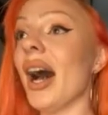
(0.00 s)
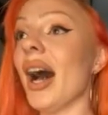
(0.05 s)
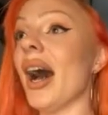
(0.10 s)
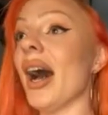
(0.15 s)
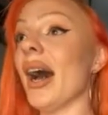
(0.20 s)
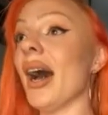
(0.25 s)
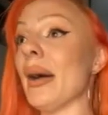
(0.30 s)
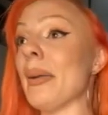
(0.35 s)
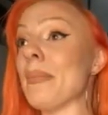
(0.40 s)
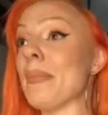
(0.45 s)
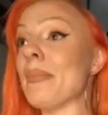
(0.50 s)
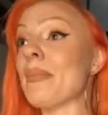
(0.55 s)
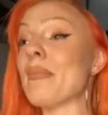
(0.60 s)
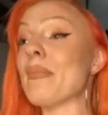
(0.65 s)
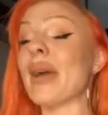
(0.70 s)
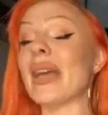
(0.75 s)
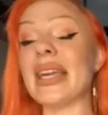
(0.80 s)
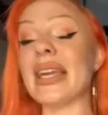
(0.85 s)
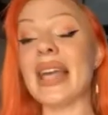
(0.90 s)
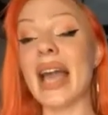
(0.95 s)

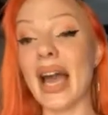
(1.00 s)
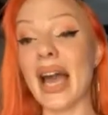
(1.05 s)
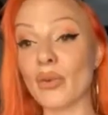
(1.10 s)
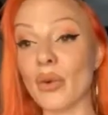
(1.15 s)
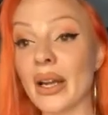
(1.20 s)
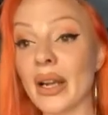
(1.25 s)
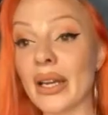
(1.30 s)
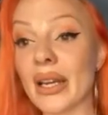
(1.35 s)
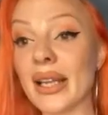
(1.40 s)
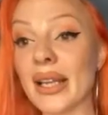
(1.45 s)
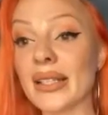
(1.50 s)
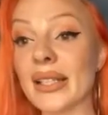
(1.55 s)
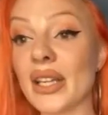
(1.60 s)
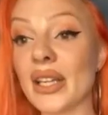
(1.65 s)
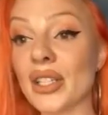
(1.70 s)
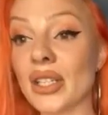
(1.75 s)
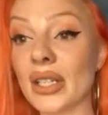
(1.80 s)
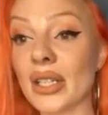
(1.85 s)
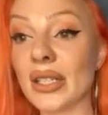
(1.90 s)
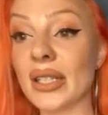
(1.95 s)
But he had
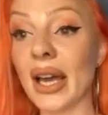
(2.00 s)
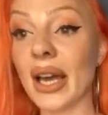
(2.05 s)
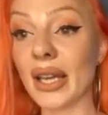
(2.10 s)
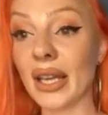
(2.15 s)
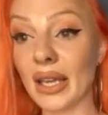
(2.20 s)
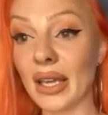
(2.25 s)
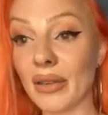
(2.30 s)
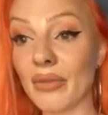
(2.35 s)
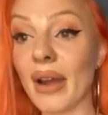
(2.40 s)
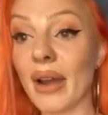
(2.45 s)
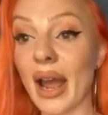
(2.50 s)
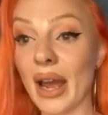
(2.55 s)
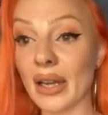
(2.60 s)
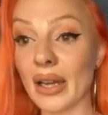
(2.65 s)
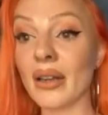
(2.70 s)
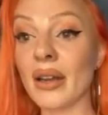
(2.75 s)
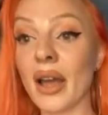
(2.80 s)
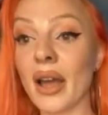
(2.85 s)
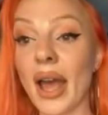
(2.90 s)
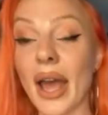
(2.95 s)
organizations that he
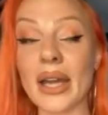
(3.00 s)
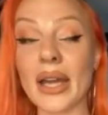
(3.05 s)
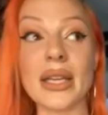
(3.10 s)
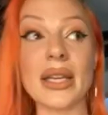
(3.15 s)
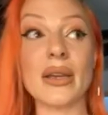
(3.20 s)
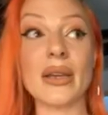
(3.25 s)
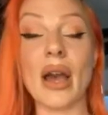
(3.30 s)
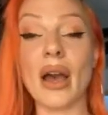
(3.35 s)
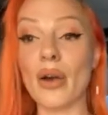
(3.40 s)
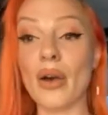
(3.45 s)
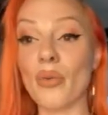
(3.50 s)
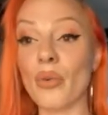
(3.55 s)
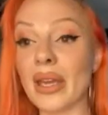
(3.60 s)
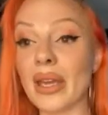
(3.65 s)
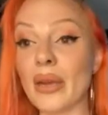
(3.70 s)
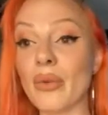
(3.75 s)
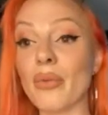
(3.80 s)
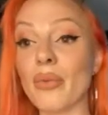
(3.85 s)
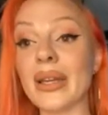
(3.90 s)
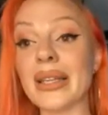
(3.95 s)
ran, and
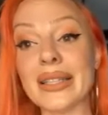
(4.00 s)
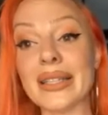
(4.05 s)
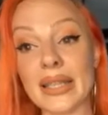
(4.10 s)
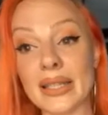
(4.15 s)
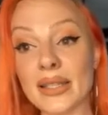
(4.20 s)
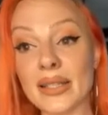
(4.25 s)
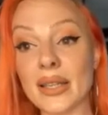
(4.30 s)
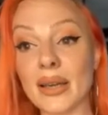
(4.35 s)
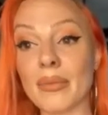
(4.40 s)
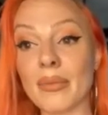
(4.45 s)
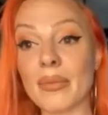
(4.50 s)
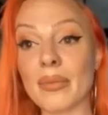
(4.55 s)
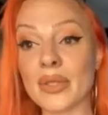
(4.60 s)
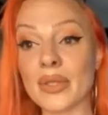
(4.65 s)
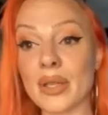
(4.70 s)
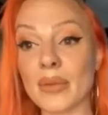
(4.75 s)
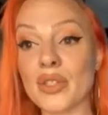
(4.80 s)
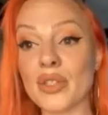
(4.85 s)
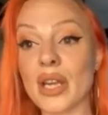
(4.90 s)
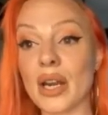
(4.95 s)
we did some
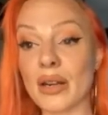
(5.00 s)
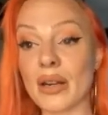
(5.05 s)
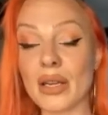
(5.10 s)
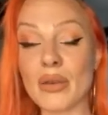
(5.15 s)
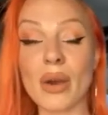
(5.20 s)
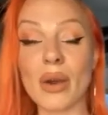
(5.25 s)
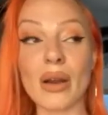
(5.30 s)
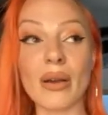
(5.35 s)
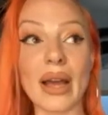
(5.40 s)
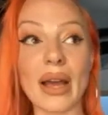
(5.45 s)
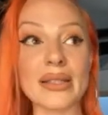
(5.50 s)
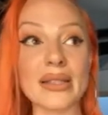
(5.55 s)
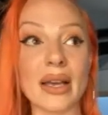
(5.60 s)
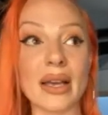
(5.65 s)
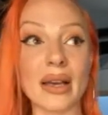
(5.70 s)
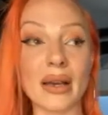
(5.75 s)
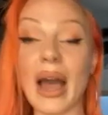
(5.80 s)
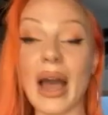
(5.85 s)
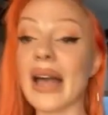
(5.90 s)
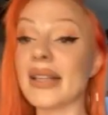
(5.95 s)
charity work as
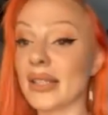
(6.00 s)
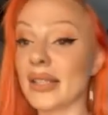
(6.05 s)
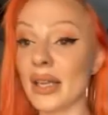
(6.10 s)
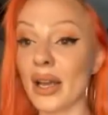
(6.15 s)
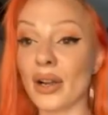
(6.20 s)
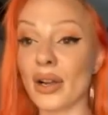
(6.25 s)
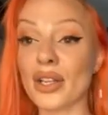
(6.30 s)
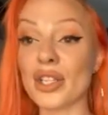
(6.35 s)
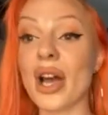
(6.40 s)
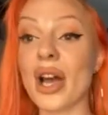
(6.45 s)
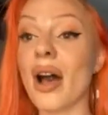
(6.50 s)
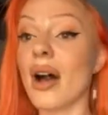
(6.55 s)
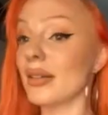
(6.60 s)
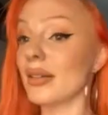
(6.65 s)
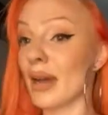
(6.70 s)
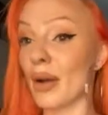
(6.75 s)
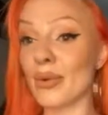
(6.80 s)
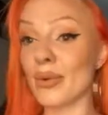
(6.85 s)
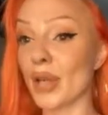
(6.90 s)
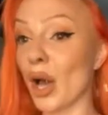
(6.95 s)
a younger
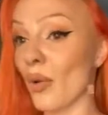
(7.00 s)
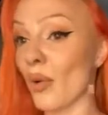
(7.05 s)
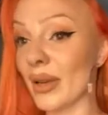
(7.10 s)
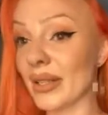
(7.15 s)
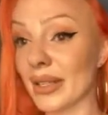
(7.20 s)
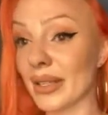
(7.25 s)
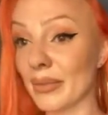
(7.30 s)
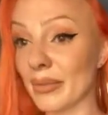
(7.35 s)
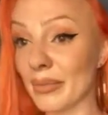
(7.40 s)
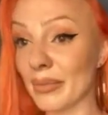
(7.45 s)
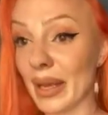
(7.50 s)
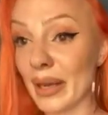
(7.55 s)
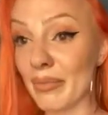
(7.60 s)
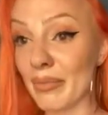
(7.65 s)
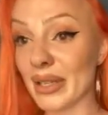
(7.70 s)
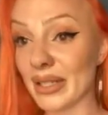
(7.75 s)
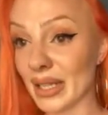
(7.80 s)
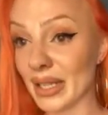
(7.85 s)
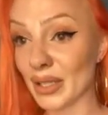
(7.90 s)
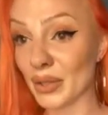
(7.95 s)
child. I was always in
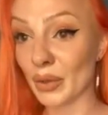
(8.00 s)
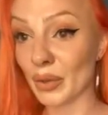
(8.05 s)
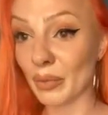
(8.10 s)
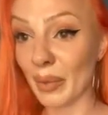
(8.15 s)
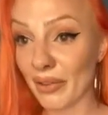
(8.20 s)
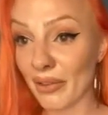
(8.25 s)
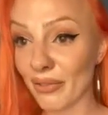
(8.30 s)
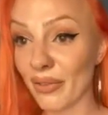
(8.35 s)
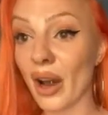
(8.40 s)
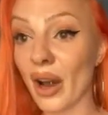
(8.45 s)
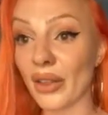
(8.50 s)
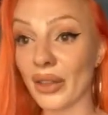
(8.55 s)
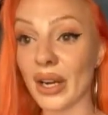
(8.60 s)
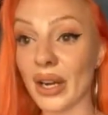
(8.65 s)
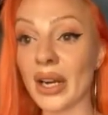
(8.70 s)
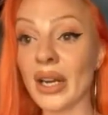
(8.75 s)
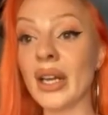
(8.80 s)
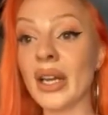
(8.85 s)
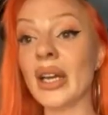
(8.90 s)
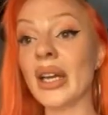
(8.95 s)
business with my
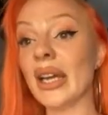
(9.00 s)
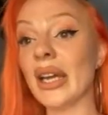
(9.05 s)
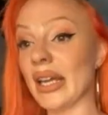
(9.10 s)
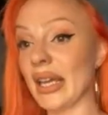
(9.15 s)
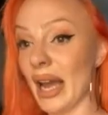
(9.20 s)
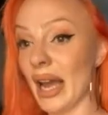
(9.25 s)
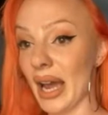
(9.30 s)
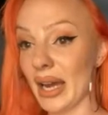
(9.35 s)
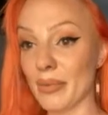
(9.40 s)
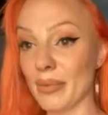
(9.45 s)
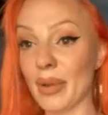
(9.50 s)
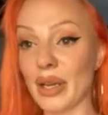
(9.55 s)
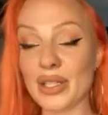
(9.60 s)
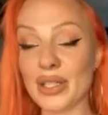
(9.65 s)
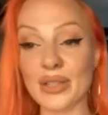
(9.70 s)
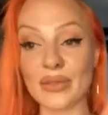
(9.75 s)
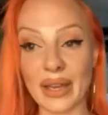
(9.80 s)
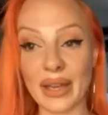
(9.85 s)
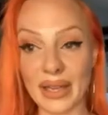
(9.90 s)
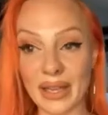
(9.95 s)
father. He had a
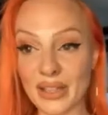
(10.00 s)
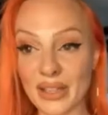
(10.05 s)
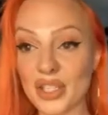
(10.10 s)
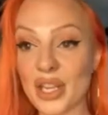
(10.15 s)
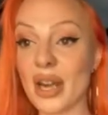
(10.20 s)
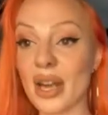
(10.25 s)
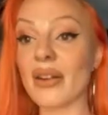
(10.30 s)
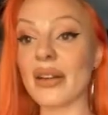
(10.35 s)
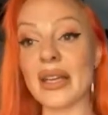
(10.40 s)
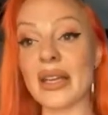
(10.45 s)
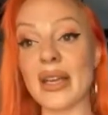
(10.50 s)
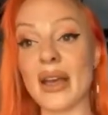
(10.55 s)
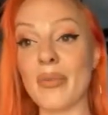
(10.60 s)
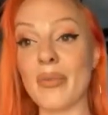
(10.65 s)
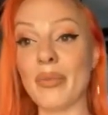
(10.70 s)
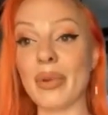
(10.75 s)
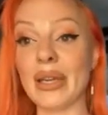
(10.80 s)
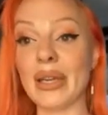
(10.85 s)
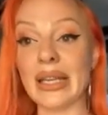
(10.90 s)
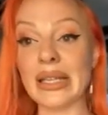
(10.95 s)
bunch of like charity
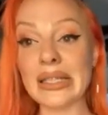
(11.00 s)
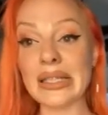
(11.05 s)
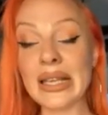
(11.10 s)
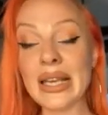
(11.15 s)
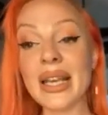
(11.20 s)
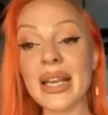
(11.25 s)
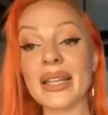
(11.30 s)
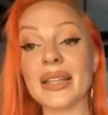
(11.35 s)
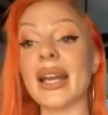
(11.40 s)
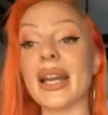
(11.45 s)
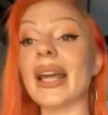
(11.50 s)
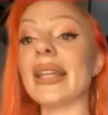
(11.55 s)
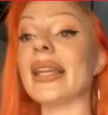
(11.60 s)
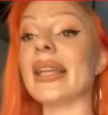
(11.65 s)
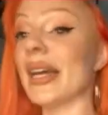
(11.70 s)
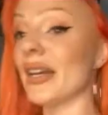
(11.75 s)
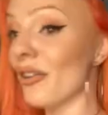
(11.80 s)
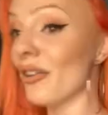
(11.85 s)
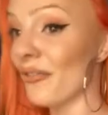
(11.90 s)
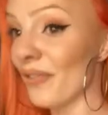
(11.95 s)
companies that I
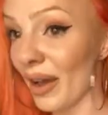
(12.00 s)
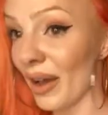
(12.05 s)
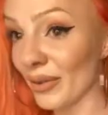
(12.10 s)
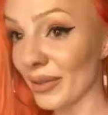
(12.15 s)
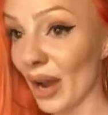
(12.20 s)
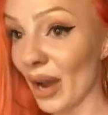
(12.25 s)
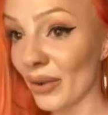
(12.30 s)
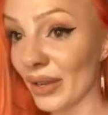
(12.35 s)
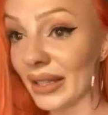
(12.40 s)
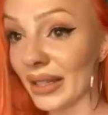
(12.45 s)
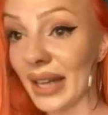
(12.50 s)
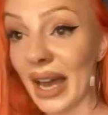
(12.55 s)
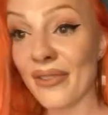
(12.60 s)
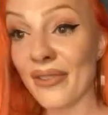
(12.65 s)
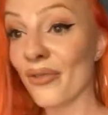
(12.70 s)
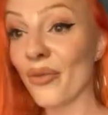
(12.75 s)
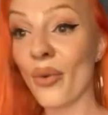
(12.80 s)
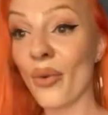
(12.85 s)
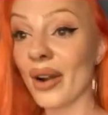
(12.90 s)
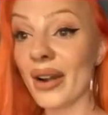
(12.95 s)
later found out in life
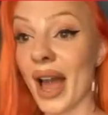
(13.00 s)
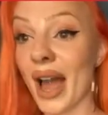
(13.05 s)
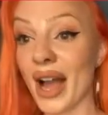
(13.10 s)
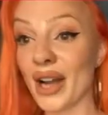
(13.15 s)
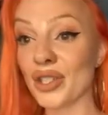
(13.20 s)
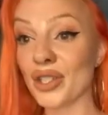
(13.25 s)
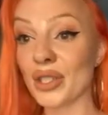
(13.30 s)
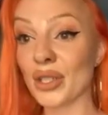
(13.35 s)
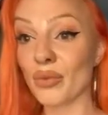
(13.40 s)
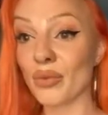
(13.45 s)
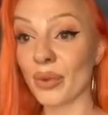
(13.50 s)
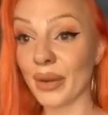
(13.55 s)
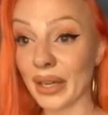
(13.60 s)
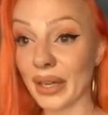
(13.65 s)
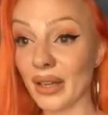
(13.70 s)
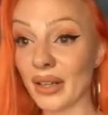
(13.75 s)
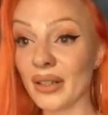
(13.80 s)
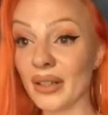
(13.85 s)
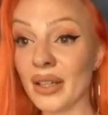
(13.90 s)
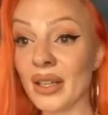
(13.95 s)
weren't actually
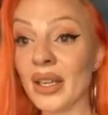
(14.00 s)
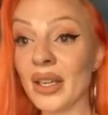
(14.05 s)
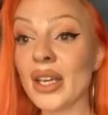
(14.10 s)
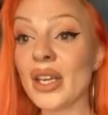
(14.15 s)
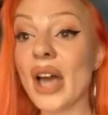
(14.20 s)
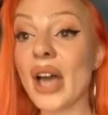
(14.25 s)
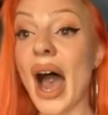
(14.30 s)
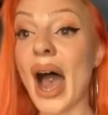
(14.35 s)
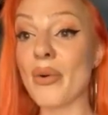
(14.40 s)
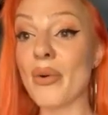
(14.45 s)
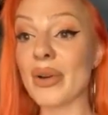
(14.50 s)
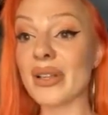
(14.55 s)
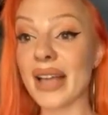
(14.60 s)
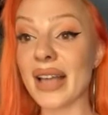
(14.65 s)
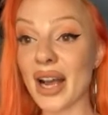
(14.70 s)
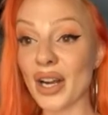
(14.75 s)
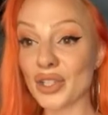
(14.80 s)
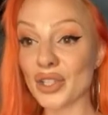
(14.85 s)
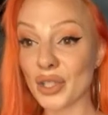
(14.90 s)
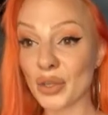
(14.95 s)
real. I was
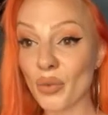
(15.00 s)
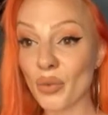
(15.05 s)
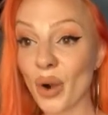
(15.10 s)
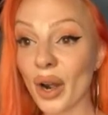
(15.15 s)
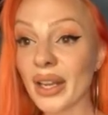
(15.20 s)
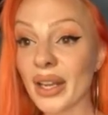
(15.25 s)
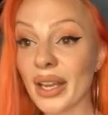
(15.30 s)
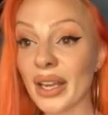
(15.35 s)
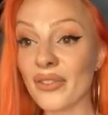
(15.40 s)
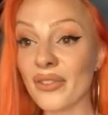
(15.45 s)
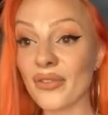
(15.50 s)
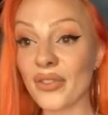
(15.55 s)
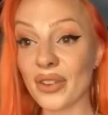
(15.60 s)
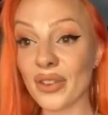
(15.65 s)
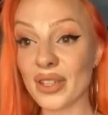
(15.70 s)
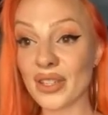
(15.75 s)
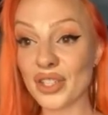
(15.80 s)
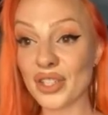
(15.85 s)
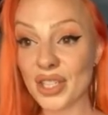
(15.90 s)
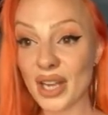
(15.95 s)
actually working for
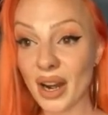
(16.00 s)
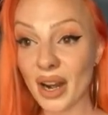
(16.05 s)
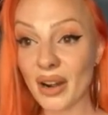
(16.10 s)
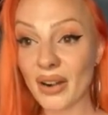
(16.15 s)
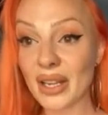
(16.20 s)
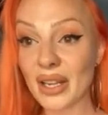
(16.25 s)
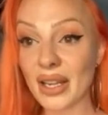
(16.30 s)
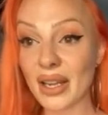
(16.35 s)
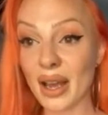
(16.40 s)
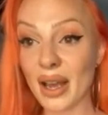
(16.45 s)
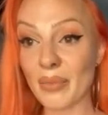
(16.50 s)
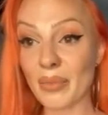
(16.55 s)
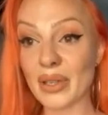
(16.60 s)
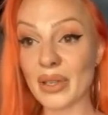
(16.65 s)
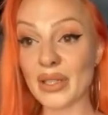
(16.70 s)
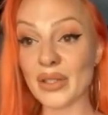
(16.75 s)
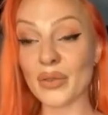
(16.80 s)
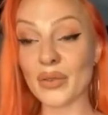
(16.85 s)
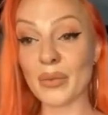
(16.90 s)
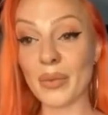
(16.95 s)
these charity
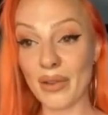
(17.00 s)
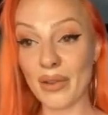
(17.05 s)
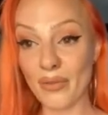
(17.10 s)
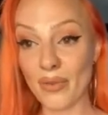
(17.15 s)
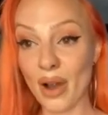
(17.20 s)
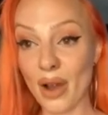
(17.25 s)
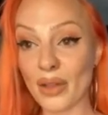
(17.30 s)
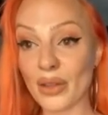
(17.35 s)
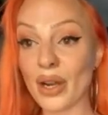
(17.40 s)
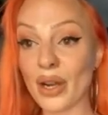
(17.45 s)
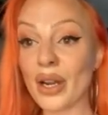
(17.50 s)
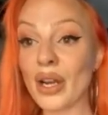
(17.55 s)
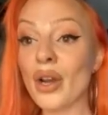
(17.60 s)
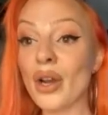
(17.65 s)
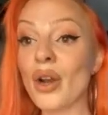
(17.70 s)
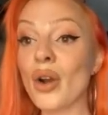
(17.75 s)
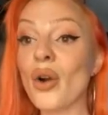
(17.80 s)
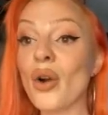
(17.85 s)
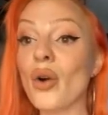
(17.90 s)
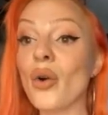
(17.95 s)
companies for my father
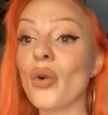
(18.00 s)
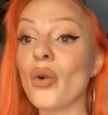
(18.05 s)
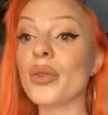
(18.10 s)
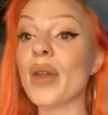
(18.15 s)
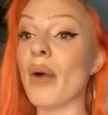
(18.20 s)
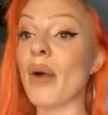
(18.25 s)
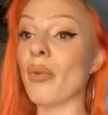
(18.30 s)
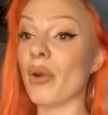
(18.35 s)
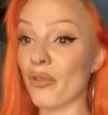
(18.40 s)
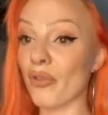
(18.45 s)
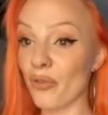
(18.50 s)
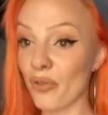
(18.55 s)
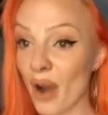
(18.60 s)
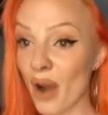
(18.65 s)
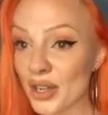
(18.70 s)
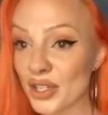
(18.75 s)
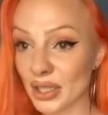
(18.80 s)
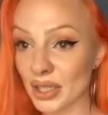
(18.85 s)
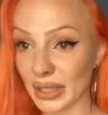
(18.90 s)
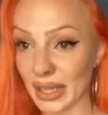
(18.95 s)
that were
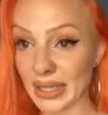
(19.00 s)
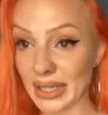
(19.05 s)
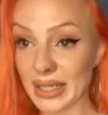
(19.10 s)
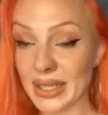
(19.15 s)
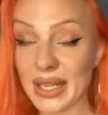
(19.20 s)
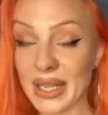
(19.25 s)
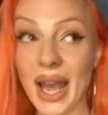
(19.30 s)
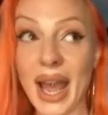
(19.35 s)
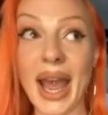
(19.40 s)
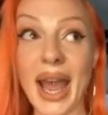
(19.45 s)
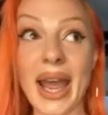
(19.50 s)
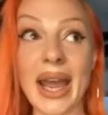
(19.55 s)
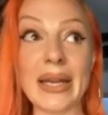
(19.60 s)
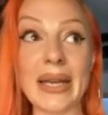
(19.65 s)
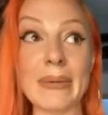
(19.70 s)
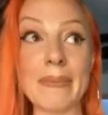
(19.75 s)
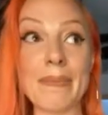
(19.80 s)
fraudulent. And